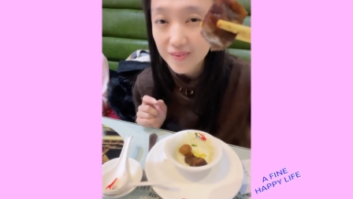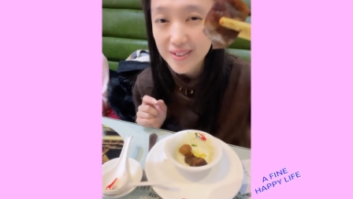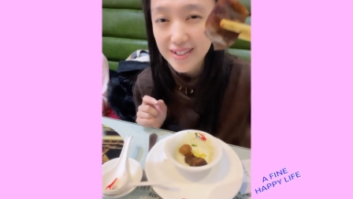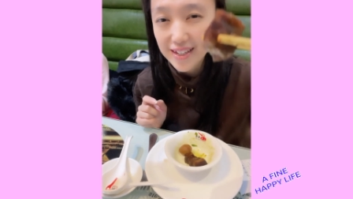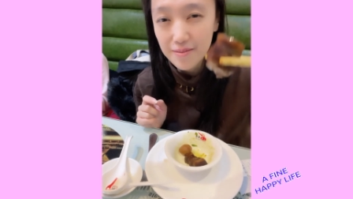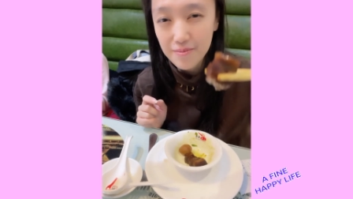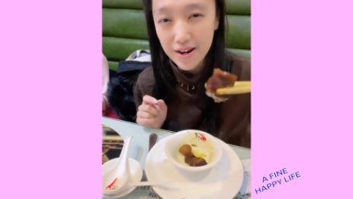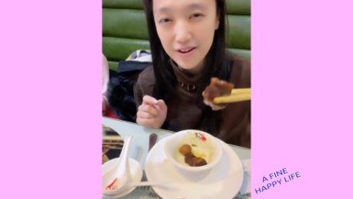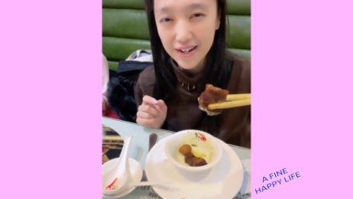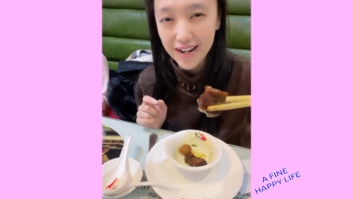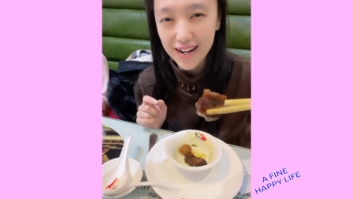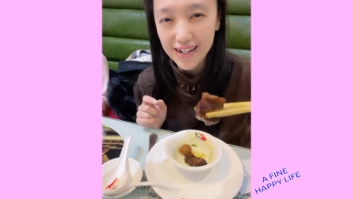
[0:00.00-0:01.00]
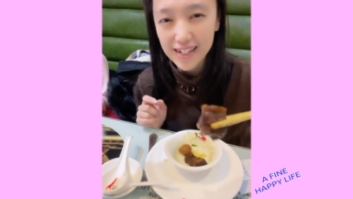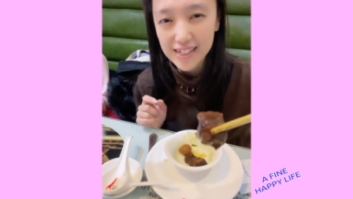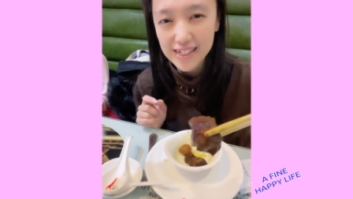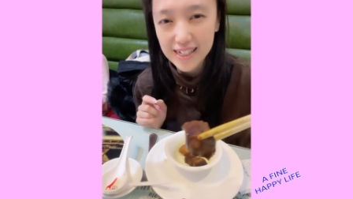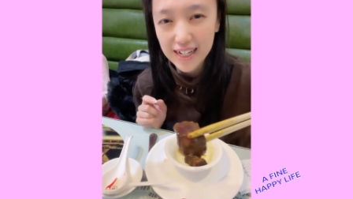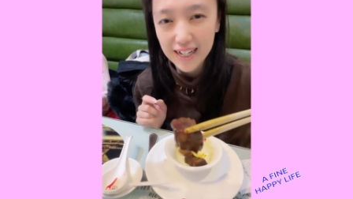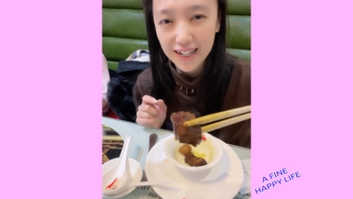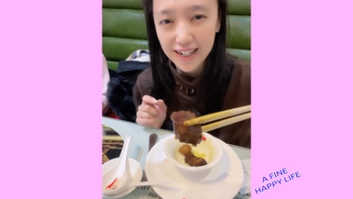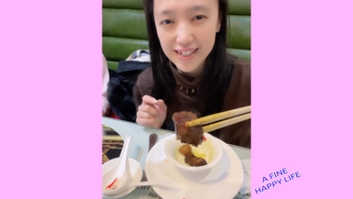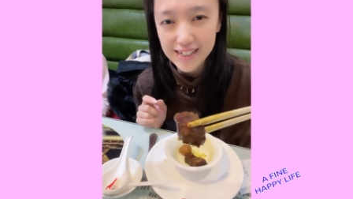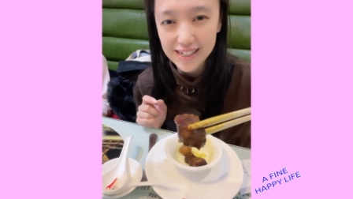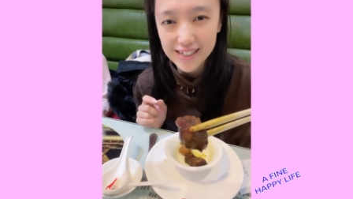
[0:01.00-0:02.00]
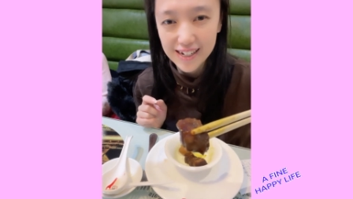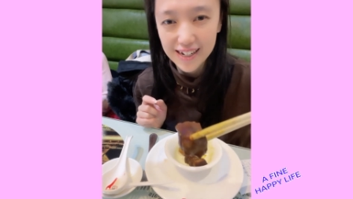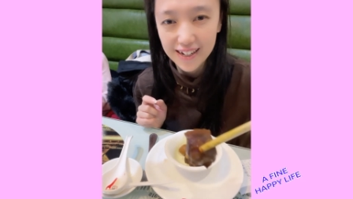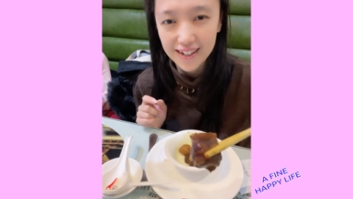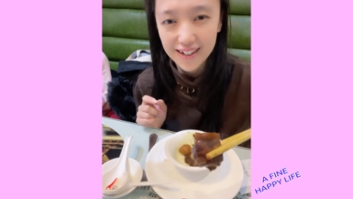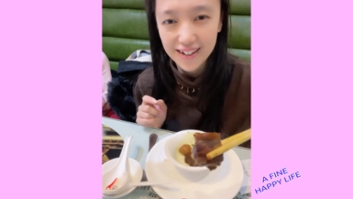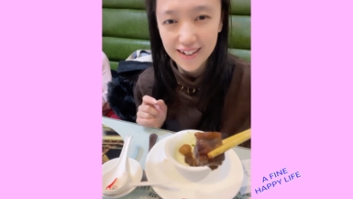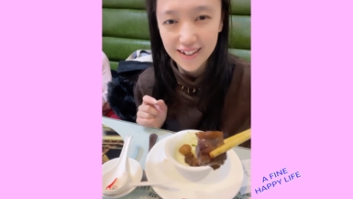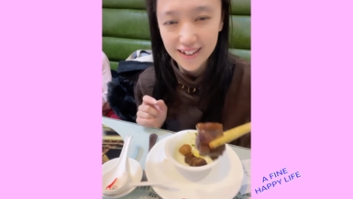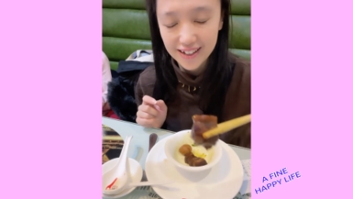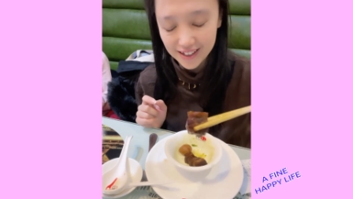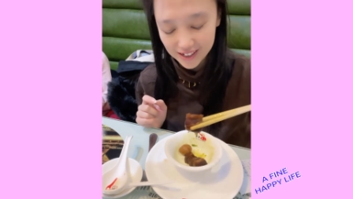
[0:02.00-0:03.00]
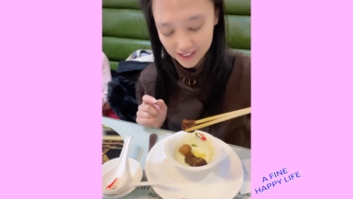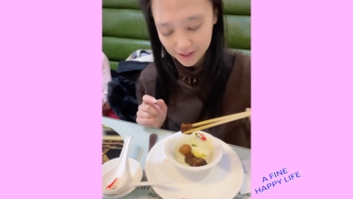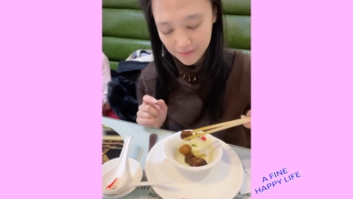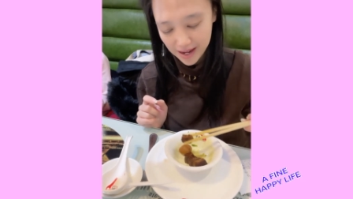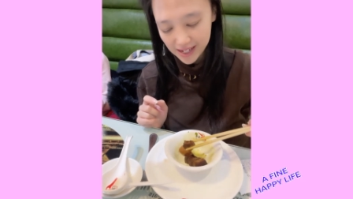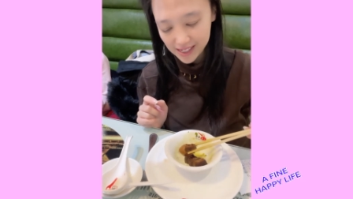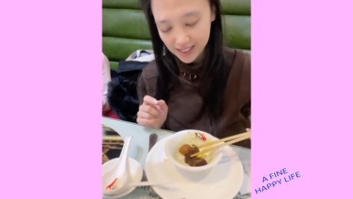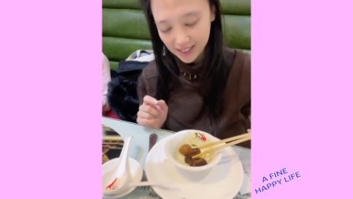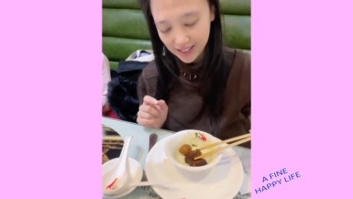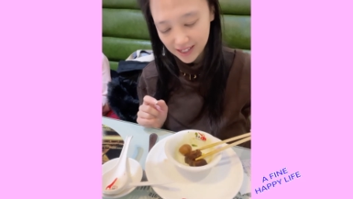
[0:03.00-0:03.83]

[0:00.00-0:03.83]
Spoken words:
See the marinade? It's glistening. It's amazing.